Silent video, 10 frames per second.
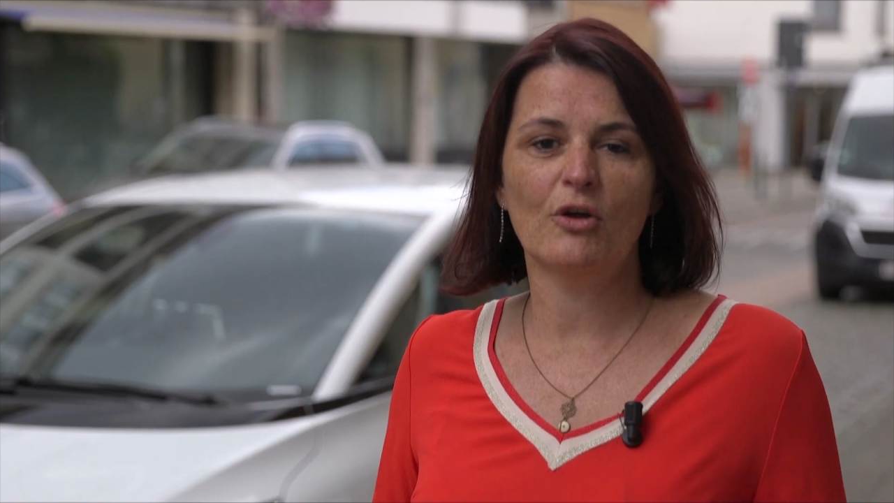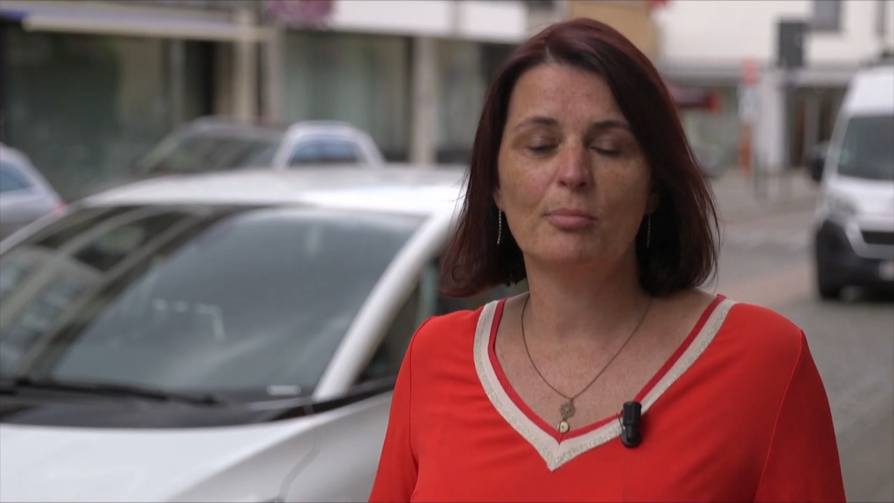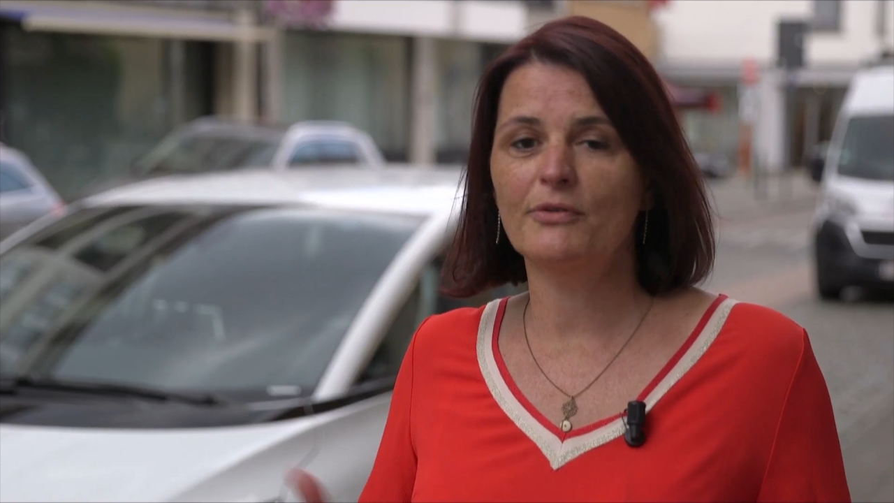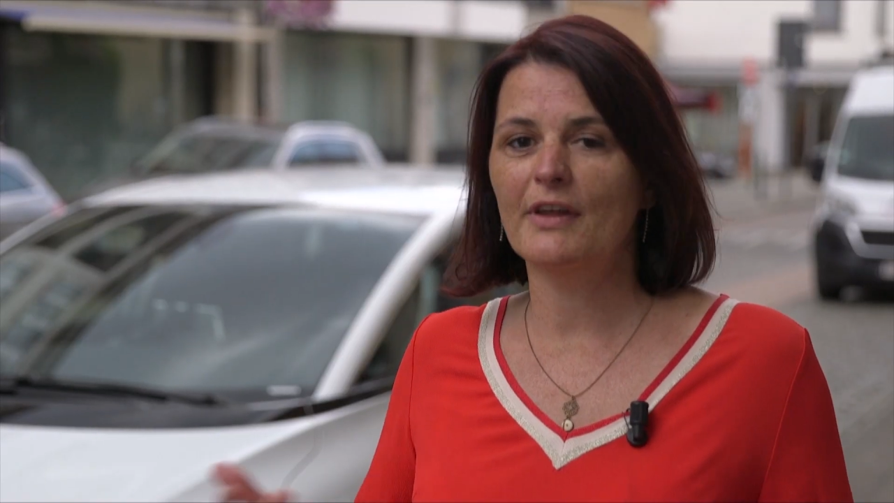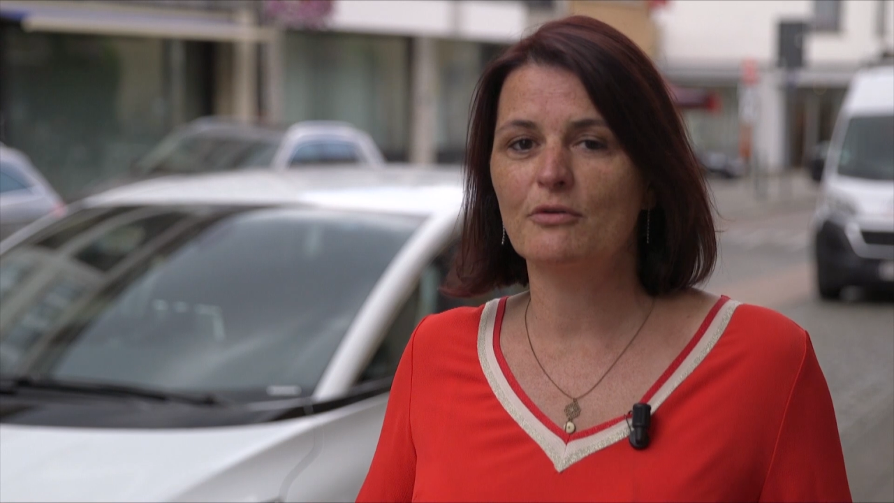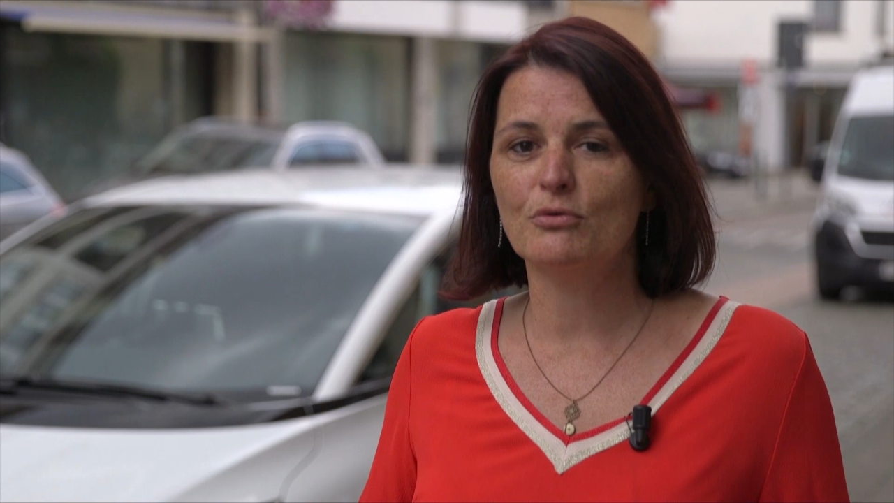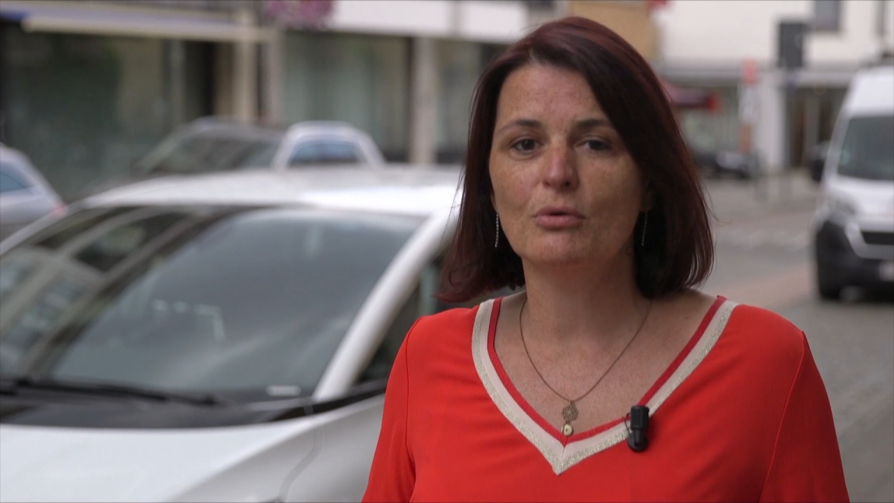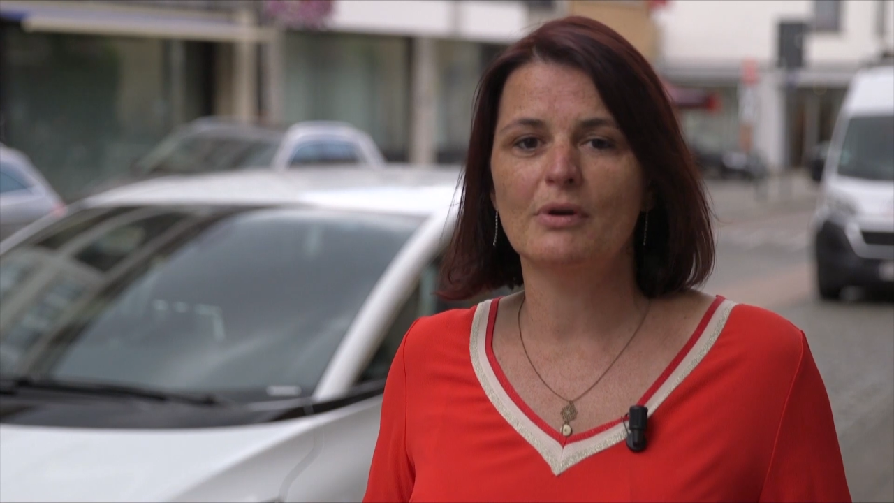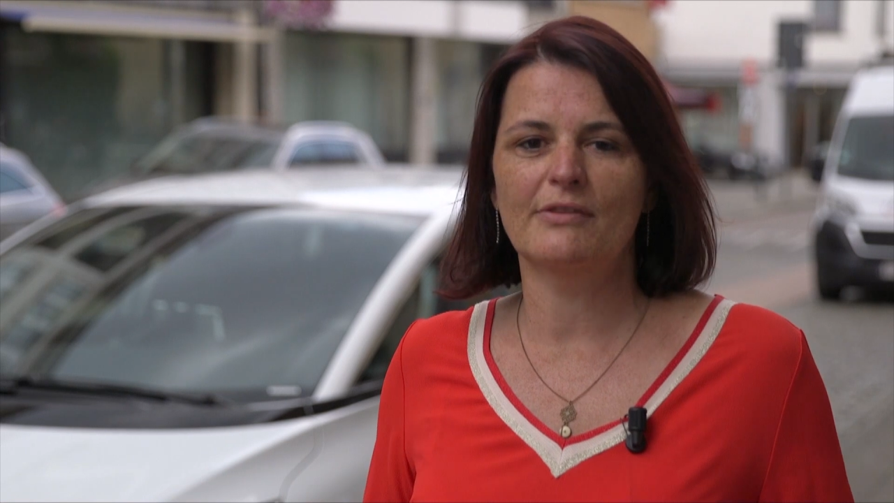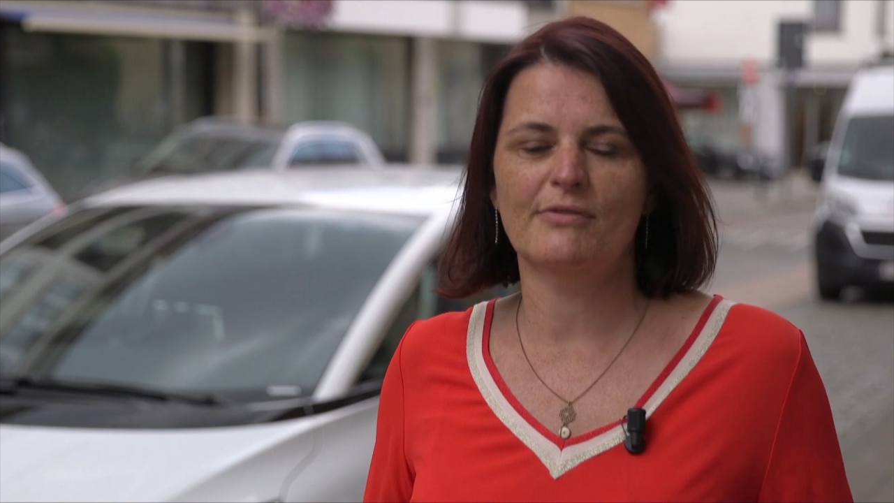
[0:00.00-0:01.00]
urban and
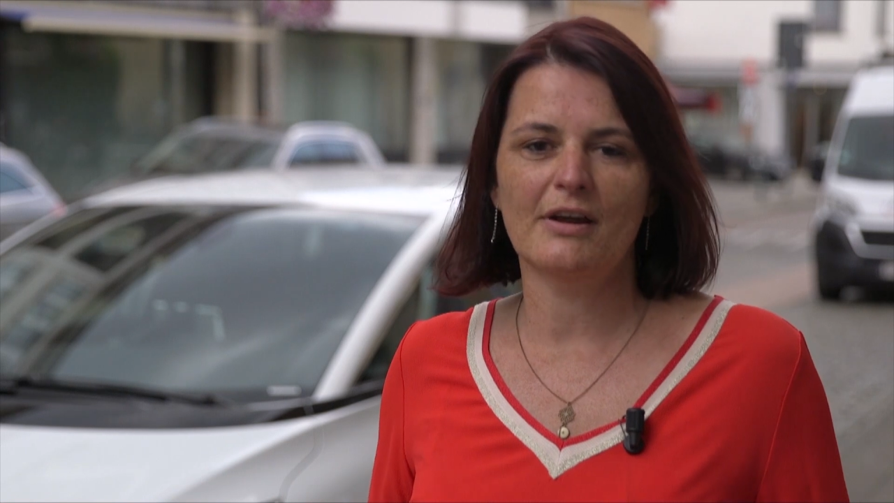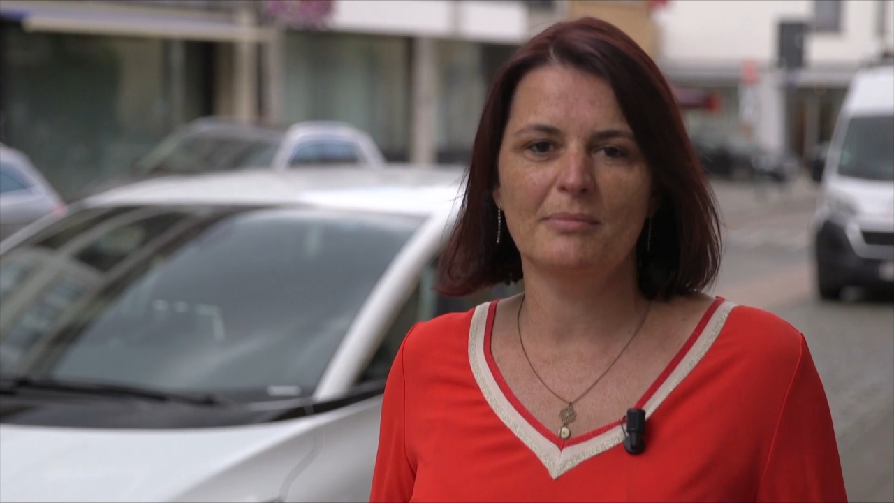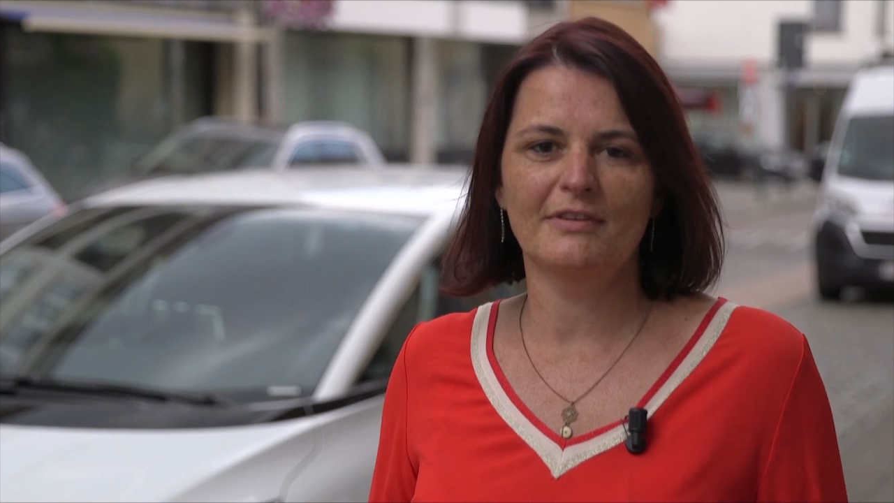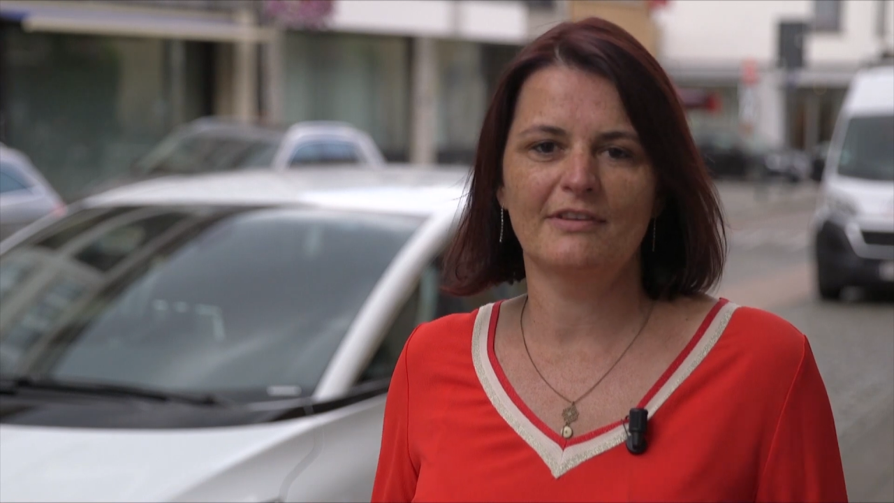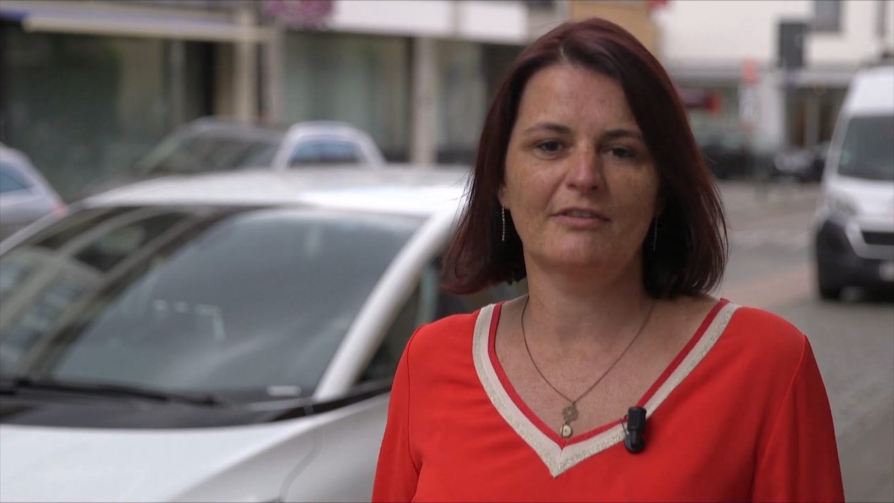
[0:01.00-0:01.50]
rural environments